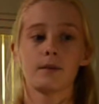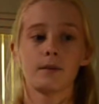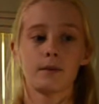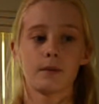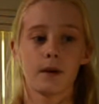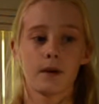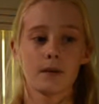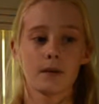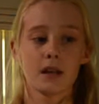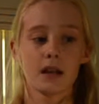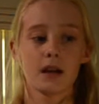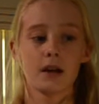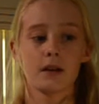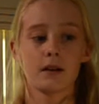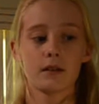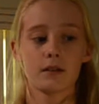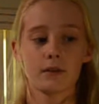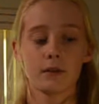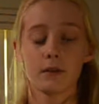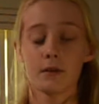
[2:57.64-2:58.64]
Rodeo
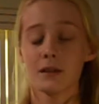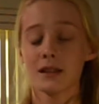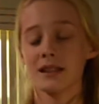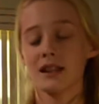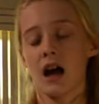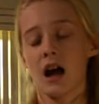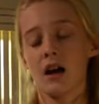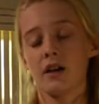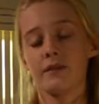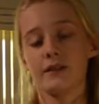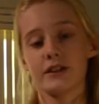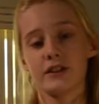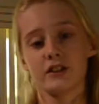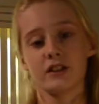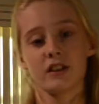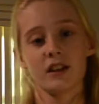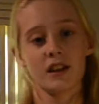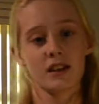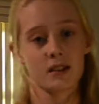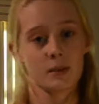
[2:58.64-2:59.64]
was not
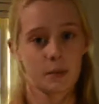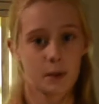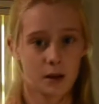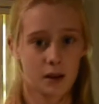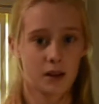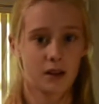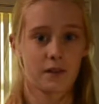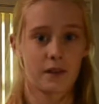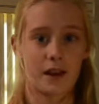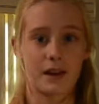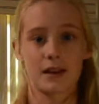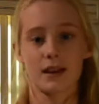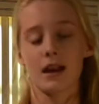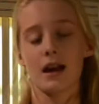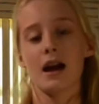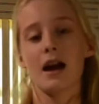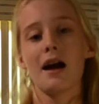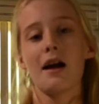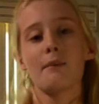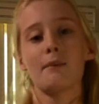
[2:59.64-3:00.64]
originally a sporting event,
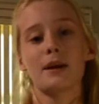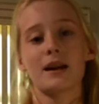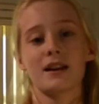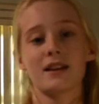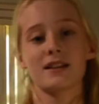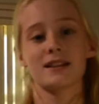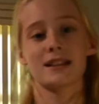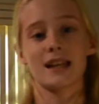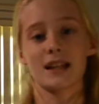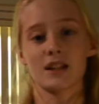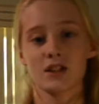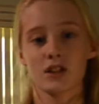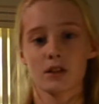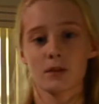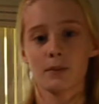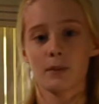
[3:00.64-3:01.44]
but an essential